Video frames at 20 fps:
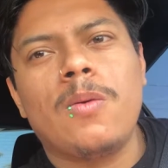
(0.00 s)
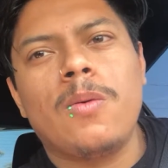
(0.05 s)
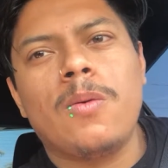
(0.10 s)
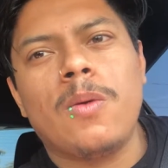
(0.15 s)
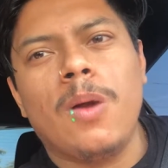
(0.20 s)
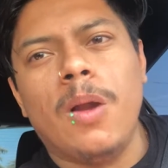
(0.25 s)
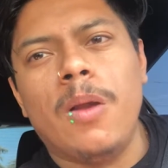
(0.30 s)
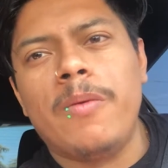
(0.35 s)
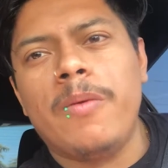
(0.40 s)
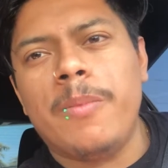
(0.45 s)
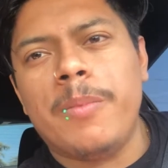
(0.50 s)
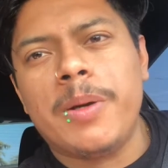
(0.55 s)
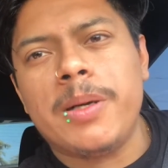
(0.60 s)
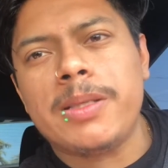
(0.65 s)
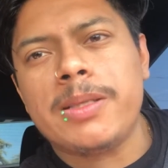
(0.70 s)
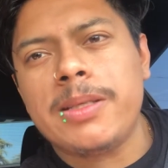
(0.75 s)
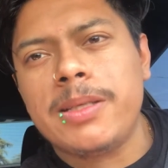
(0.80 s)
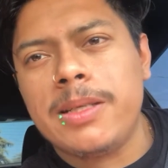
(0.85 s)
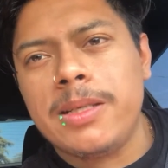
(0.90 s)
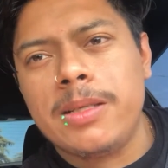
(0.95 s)
well, if a
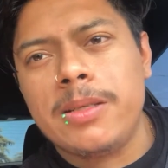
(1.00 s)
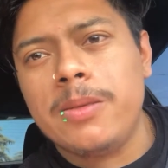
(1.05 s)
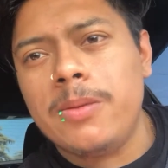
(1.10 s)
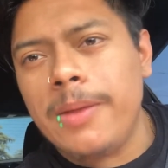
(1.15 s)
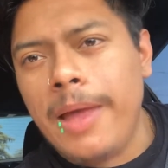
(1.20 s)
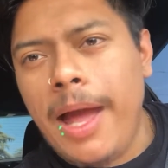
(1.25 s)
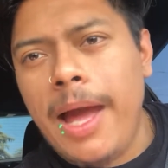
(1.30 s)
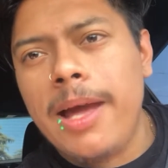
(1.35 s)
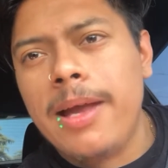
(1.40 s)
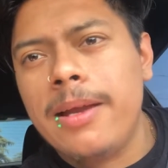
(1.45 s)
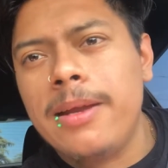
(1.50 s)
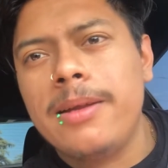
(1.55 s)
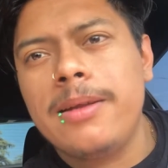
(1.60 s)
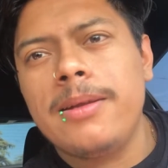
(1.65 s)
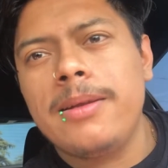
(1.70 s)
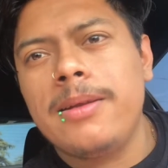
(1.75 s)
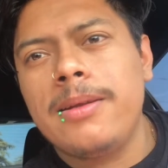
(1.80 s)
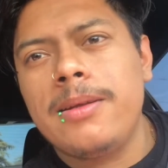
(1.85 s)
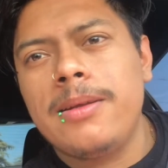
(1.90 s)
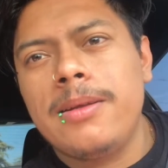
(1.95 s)
person can do that,
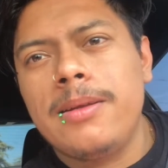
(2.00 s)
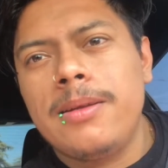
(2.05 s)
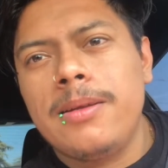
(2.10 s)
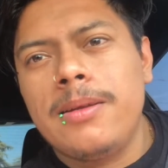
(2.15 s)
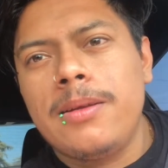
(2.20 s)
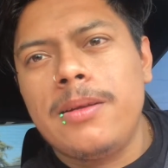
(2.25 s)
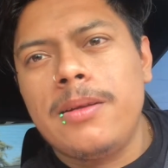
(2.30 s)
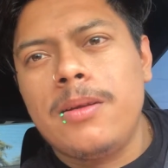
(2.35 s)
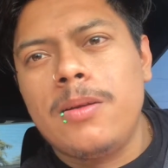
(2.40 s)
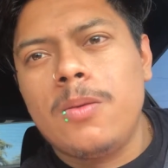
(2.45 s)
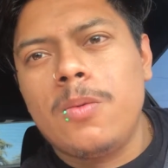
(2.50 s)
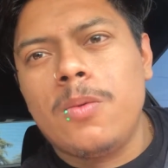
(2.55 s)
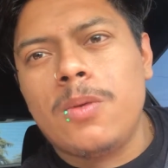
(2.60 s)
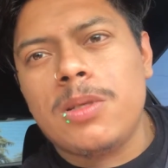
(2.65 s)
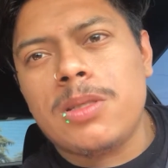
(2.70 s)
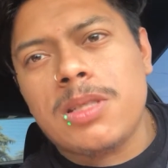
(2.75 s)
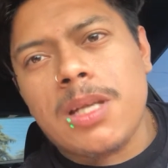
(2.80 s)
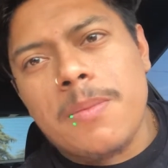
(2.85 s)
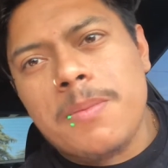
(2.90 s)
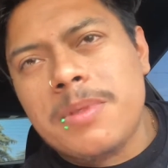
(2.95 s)
we'll
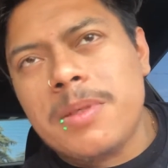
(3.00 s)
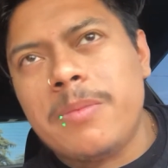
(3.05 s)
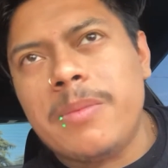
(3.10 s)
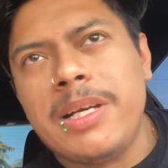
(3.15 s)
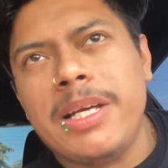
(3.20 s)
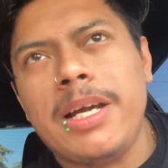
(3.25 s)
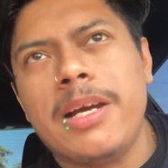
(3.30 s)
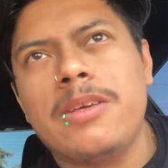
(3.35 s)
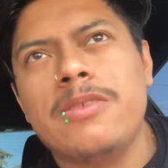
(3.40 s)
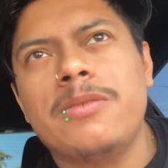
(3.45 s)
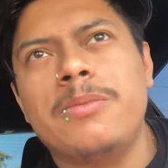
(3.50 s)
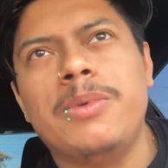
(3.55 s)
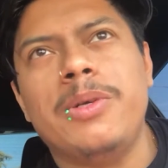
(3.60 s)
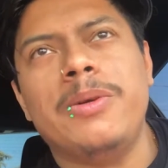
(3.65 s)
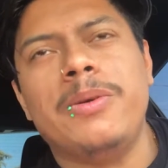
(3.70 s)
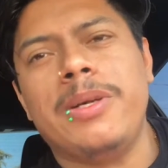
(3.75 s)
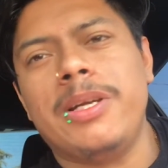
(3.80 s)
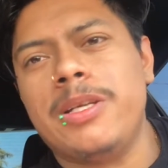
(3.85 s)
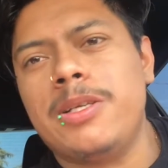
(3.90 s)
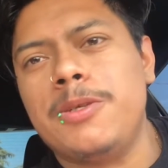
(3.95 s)
stop somebody else from
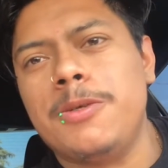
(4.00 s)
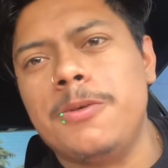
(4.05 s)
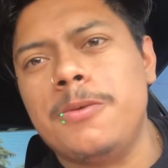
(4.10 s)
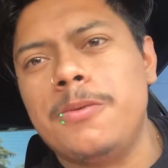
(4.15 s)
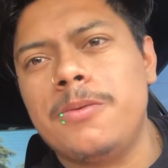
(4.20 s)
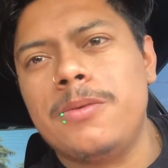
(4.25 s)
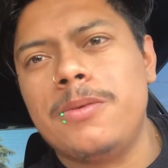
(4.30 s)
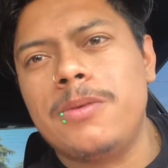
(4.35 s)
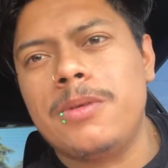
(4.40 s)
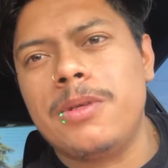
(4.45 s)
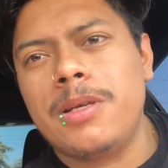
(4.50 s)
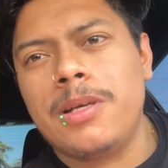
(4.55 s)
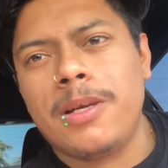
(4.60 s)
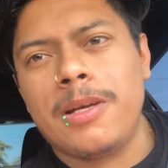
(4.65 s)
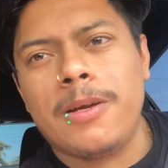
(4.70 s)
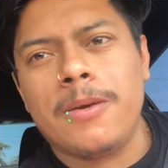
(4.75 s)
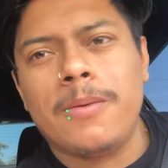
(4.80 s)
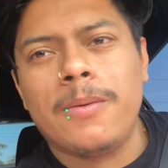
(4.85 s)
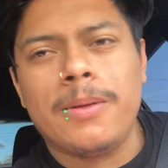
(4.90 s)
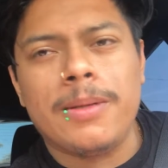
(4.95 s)
doing it too.
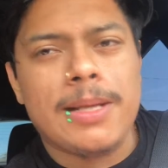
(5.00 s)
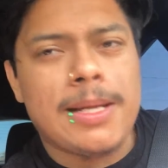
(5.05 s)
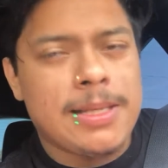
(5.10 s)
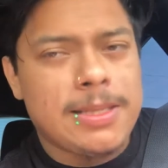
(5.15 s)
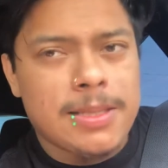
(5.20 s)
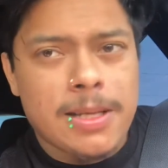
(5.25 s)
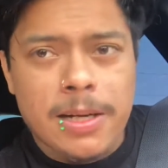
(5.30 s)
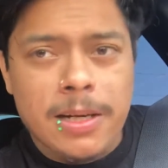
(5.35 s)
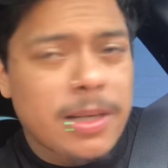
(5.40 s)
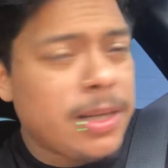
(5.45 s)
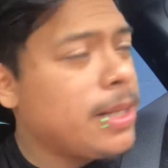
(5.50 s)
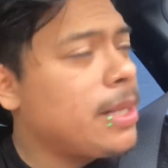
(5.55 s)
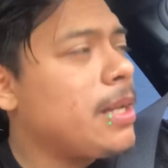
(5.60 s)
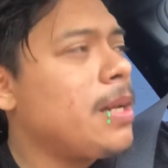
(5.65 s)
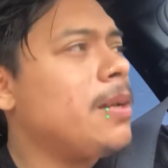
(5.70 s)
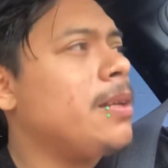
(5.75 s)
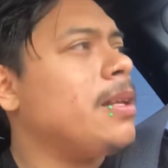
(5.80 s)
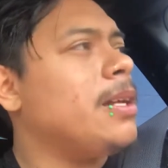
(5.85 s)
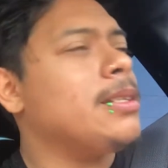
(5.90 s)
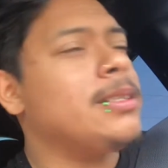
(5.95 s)
And that's not
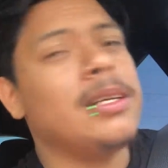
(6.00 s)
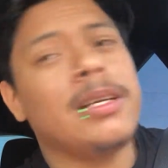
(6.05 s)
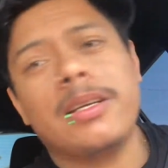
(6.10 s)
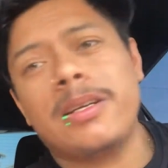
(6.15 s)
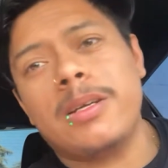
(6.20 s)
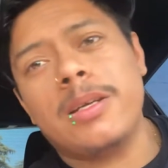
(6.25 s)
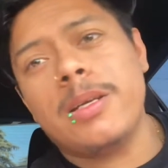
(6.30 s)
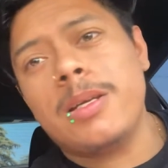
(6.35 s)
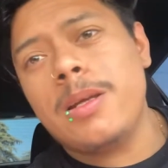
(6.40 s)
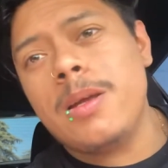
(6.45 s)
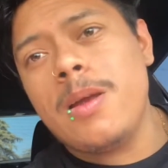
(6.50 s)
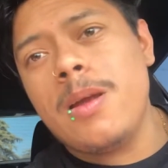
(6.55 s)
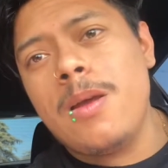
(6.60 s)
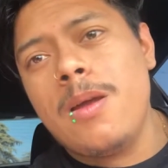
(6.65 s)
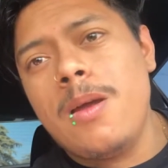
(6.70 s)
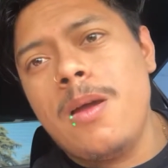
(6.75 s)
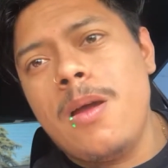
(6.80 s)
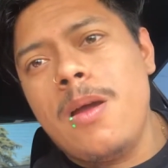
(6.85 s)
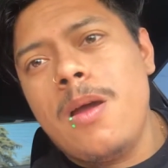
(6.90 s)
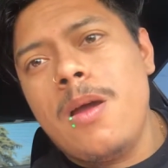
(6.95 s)
a good
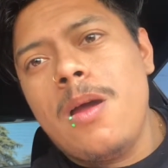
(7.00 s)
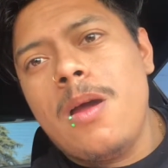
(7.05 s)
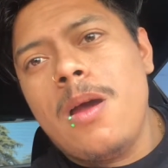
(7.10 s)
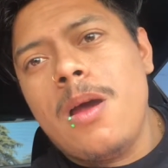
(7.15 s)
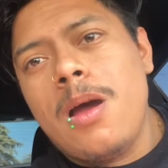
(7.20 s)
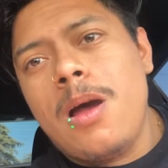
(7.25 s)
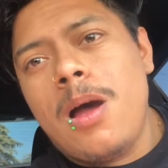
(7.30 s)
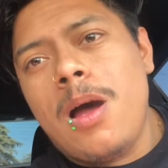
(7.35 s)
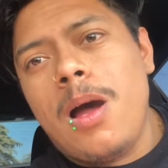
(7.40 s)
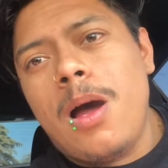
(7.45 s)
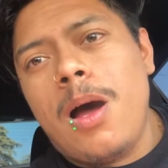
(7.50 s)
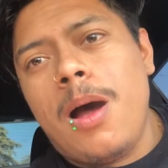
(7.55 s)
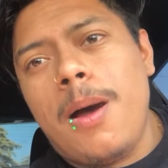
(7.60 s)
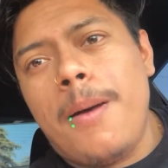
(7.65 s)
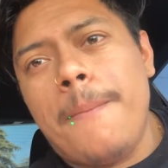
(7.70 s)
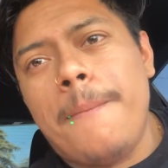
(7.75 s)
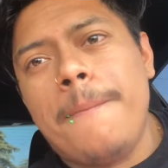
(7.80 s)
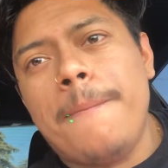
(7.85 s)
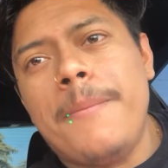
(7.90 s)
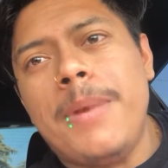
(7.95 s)

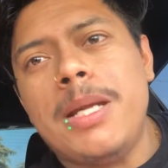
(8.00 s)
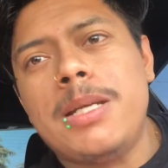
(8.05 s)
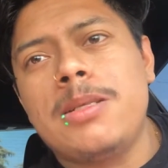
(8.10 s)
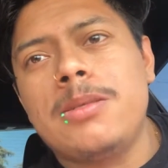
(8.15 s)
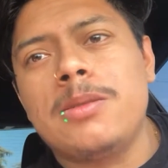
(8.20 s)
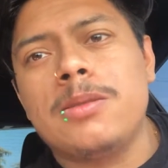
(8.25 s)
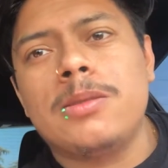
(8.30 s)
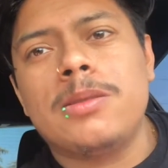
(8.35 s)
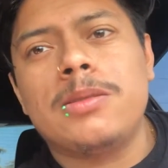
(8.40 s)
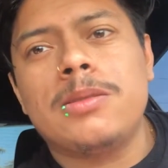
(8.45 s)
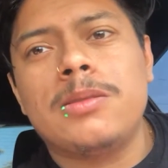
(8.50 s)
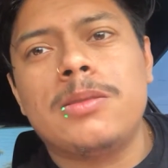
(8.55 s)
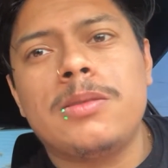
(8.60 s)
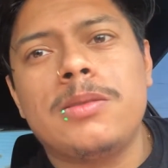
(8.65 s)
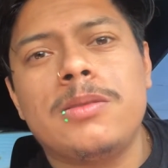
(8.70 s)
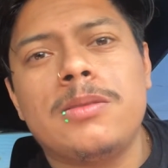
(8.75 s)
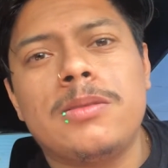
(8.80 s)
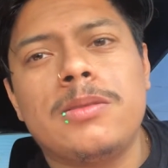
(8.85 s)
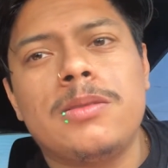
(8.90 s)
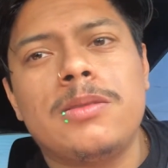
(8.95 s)
mental
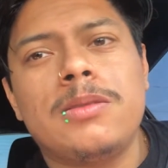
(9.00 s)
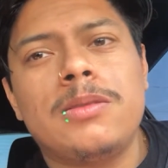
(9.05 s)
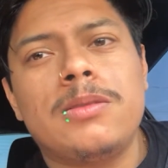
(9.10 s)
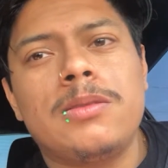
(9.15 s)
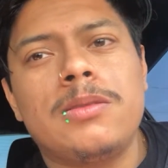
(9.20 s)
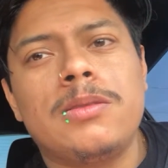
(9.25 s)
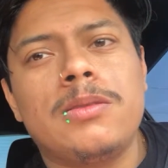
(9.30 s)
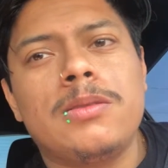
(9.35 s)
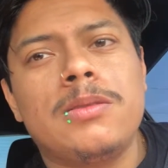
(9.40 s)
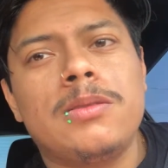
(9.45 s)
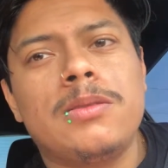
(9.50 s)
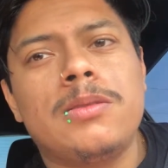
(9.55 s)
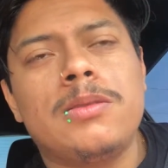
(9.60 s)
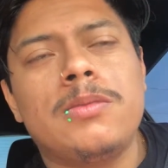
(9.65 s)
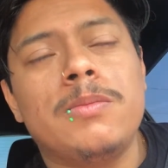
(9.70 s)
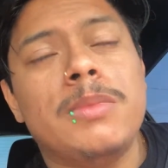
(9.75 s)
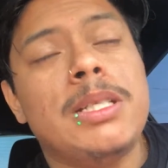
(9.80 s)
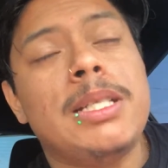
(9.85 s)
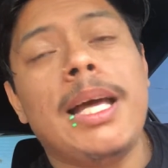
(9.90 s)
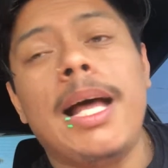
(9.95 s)

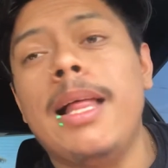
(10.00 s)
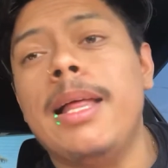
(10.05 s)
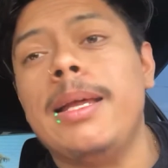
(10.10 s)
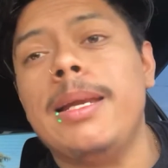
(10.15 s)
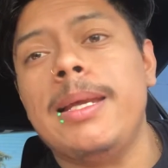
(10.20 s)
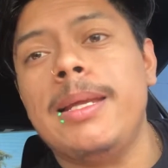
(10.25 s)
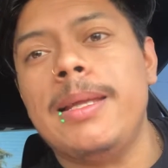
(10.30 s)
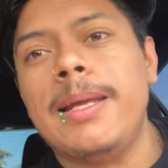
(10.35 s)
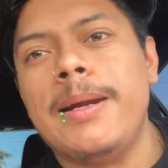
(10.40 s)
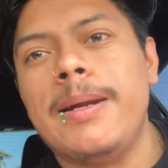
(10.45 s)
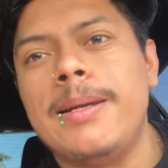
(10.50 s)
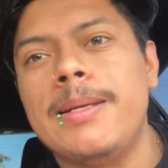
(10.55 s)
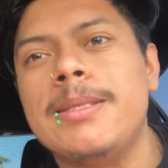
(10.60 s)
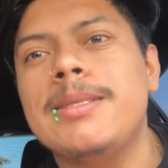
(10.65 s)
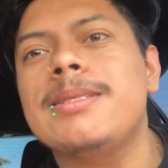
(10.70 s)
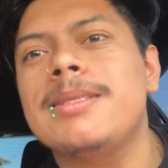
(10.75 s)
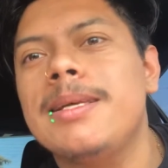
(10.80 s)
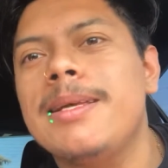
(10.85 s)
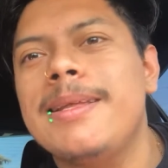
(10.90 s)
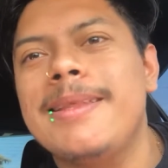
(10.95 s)
mentality. There it
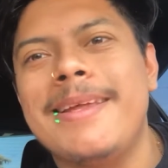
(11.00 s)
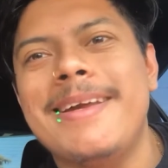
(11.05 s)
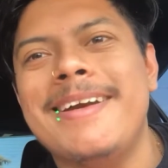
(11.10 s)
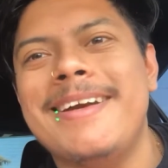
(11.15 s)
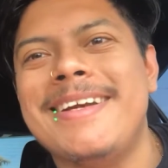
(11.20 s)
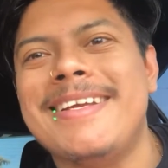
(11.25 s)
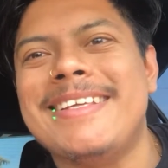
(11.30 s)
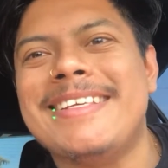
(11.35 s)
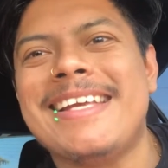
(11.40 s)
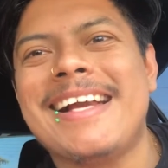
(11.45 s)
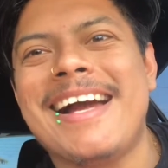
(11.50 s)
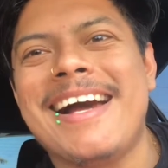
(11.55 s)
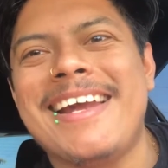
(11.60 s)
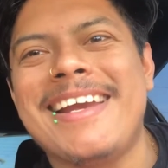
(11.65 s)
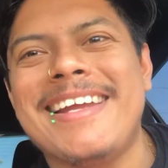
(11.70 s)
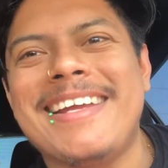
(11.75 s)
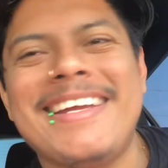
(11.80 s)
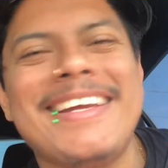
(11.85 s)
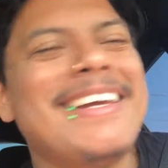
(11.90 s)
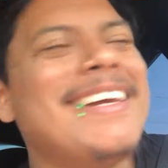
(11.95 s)
is, I
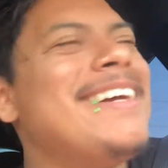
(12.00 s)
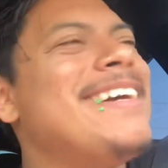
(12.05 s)
got it.